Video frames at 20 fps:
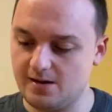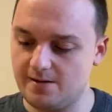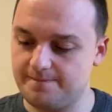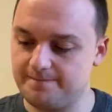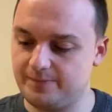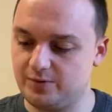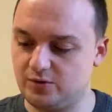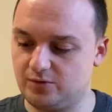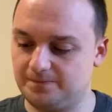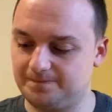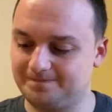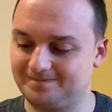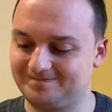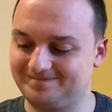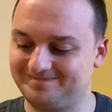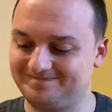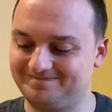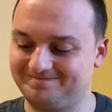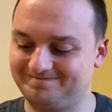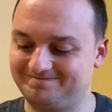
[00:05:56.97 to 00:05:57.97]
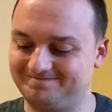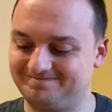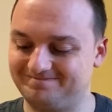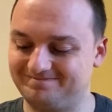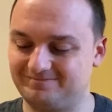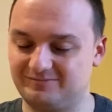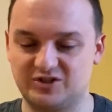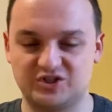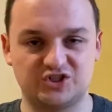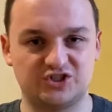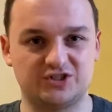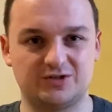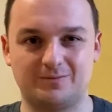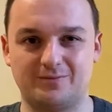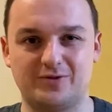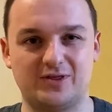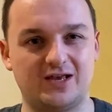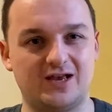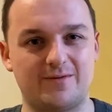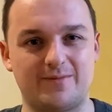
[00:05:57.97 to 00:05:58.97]
But there's
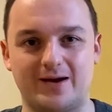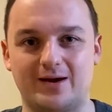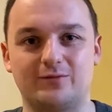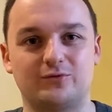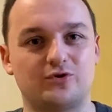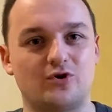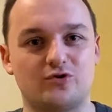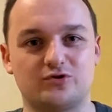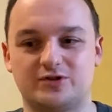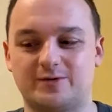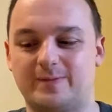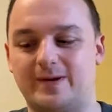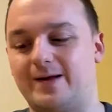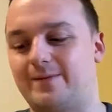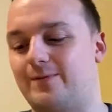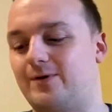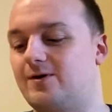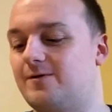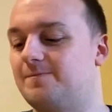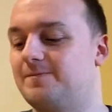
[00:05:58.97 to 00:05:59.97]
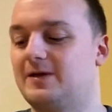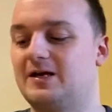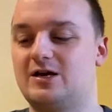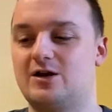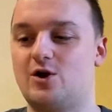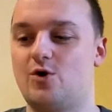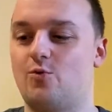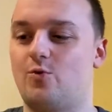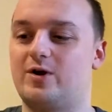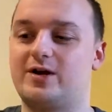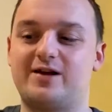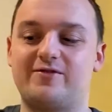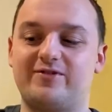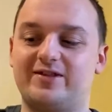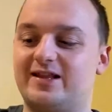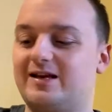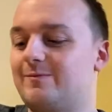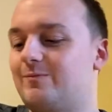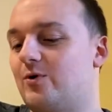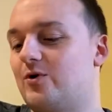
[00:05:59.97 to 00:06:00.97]
something about Dr. Pepper. Whatever
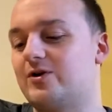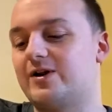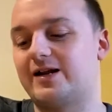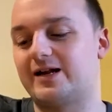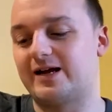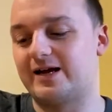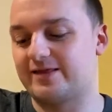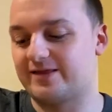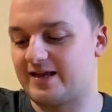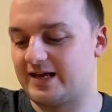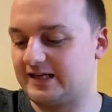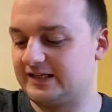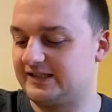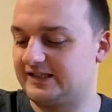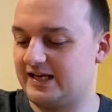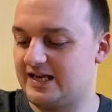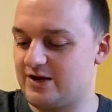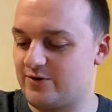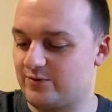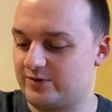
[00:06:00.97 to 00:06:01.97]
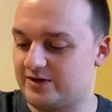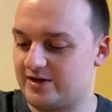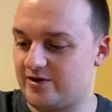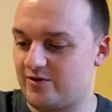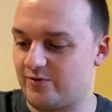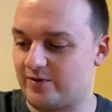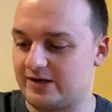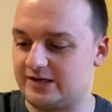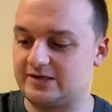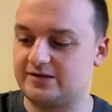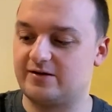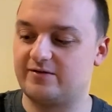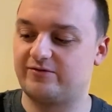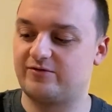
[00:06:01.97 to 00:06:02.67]
they put in it, their secret ingredient, of